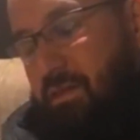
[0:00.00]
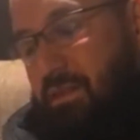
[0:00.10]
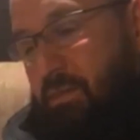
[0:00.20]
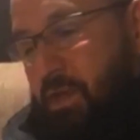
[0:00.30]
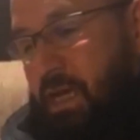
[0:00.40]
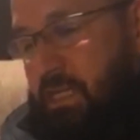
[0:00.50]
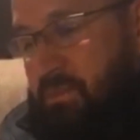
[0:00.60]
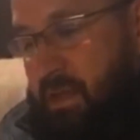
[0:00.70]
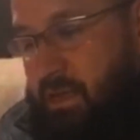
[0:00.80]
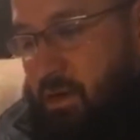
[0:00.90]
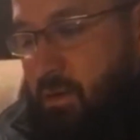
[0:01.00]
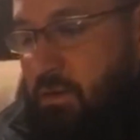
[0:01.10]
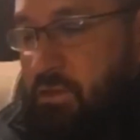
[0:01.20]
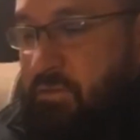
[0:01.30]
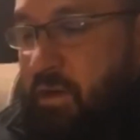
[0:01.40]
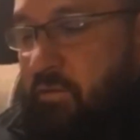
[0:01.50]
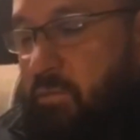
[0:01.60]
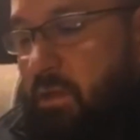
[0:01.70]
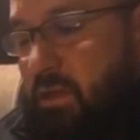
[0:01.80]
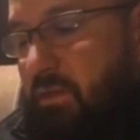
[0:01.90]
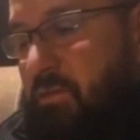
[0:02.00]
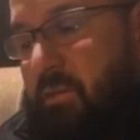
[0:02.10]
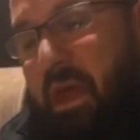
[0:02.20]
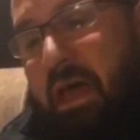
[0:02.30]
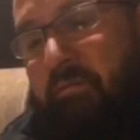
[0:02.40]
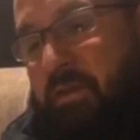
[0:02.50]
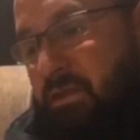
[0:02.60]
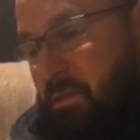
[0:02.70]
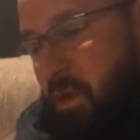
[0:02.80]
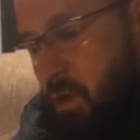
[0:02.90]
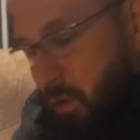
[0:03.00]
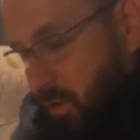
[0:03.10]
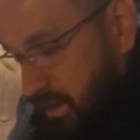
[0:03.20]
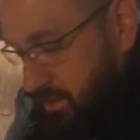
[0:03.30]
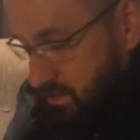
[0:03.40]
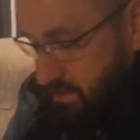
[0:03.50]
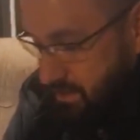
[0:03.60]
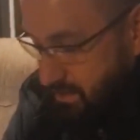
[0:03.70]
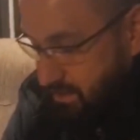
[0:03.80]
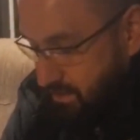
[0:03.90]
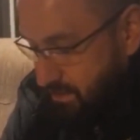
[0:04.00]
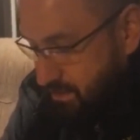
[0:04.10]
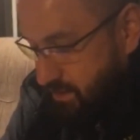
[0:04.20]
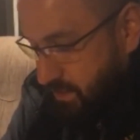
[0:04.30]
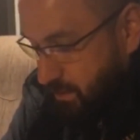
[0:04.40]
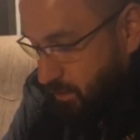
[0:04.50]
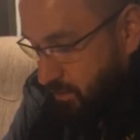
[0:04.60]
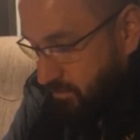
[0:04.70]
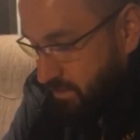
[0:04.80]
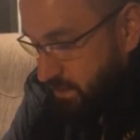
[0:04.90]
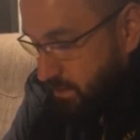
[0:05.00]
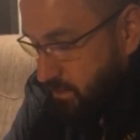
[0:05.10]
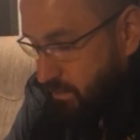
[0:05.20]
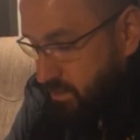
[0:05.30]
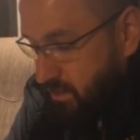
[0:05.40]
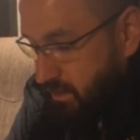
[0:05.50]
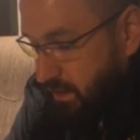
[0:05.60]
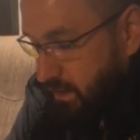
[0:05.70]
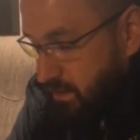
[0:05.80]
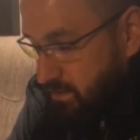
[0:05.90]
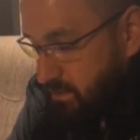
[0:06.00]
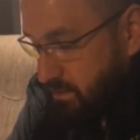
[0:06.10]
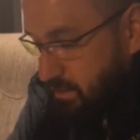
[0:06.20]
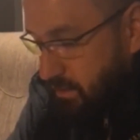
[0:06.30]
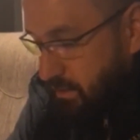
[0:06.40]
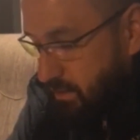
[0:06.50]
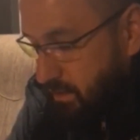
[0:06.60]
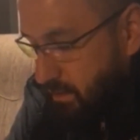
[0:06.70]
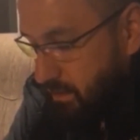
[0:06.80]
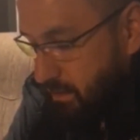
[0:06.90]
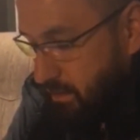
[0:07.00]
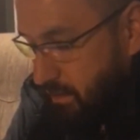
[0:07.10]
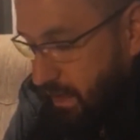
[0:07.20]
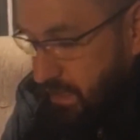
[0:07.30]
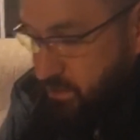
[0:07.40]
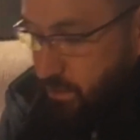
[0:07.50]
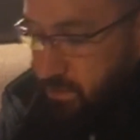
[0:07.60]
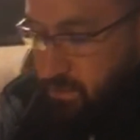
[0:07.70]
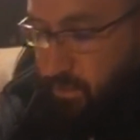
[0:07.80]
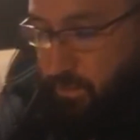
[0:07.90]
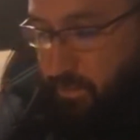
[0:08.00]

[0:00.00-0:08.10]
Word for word: Some of you guys may know, it looks very familiar from the Hatfields and McCoys. This is gonna be a long video, I'm sorry guys. That's awesome.